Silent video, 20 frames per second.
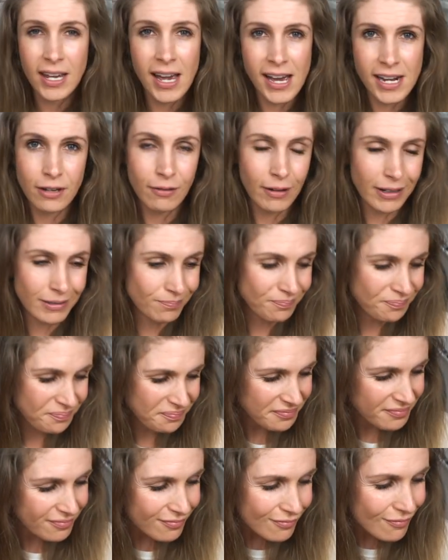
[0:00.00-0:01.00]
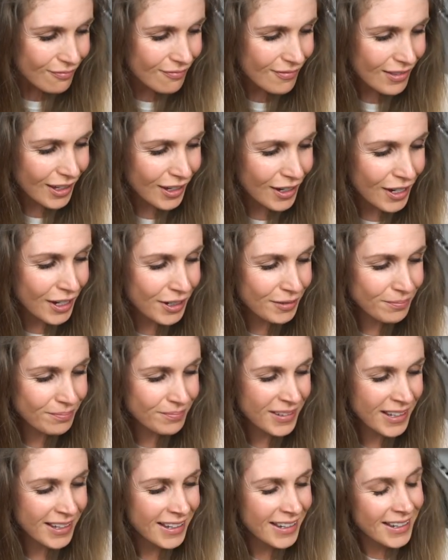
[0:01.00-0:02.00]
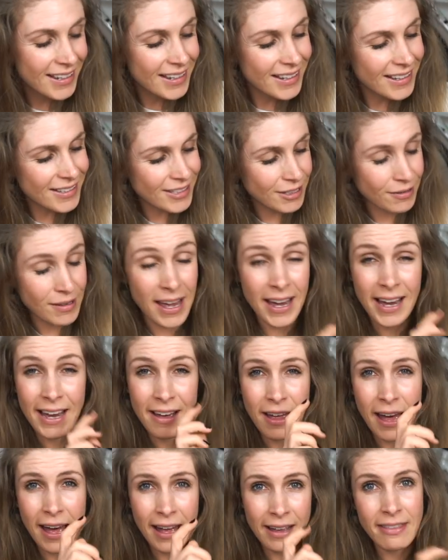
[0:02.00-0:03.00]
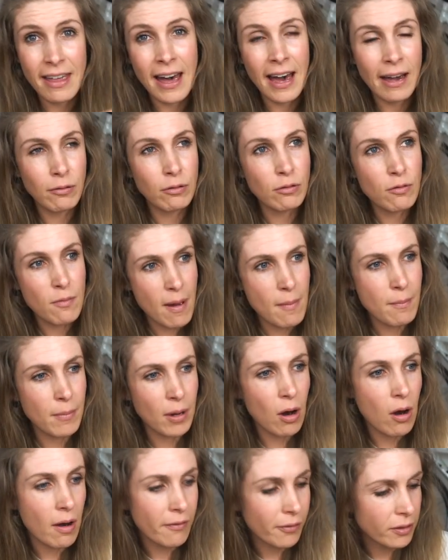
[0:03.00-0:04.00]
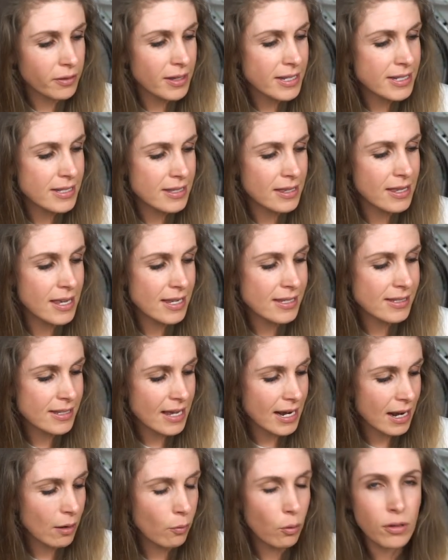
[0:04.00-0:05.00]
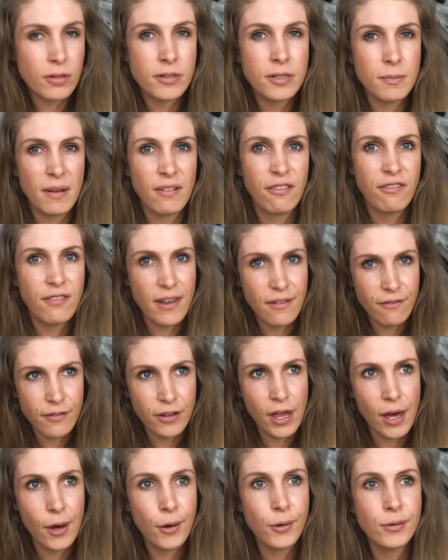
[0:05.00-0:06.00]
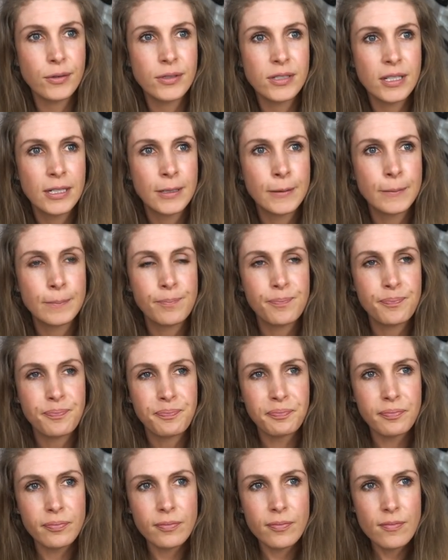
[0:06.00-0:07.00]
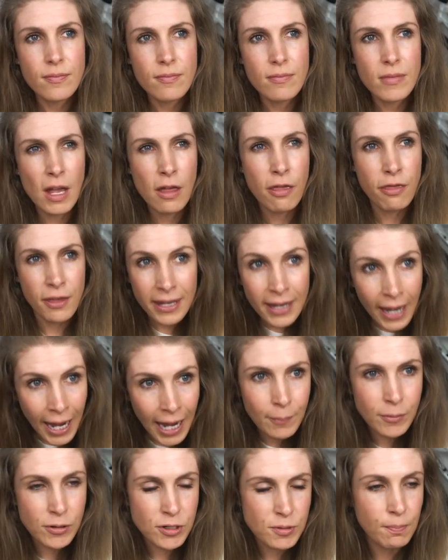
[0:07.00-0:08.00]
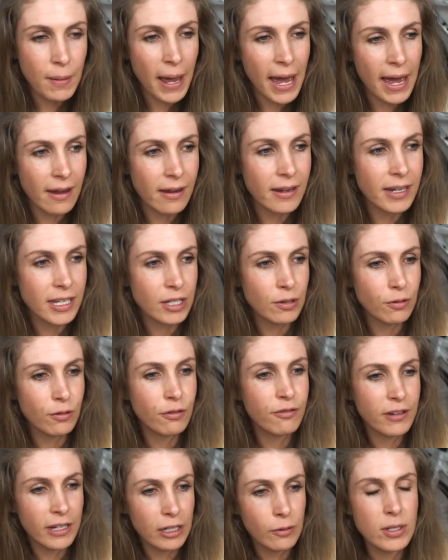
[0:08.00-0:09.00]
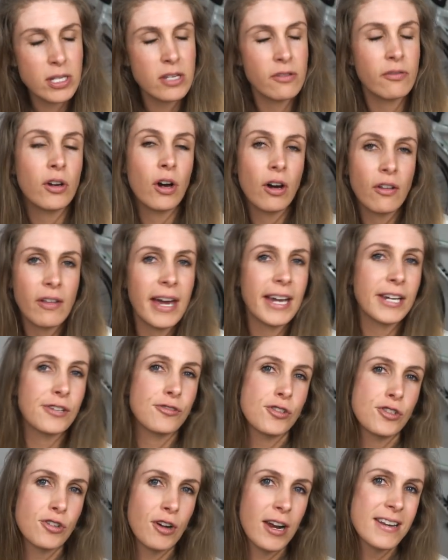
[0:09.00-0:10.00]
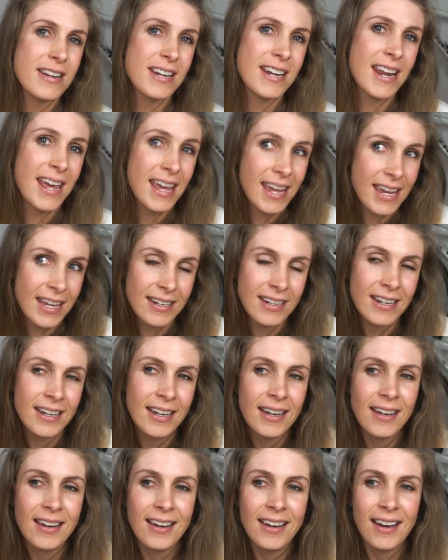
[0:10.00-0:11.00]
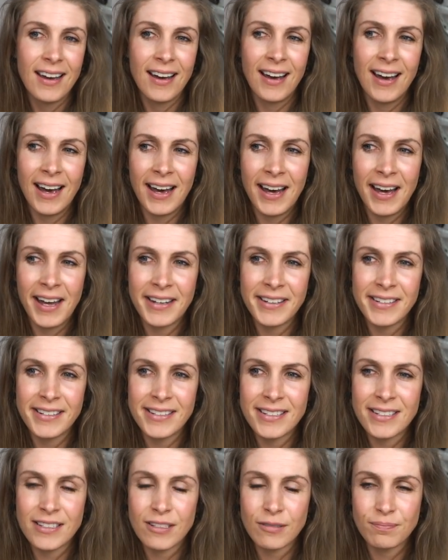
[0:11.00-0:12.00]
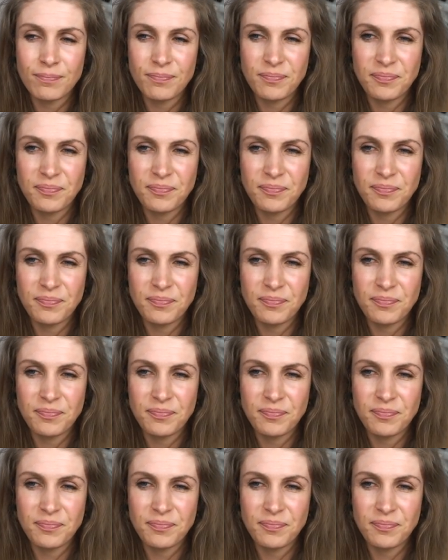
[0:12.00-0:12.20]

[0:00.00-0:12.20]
Anyway. So yeah, I will remember, oh, I've got this and this, and I want to be fit for those. think how much better you'll feel when you've got that extra training in. And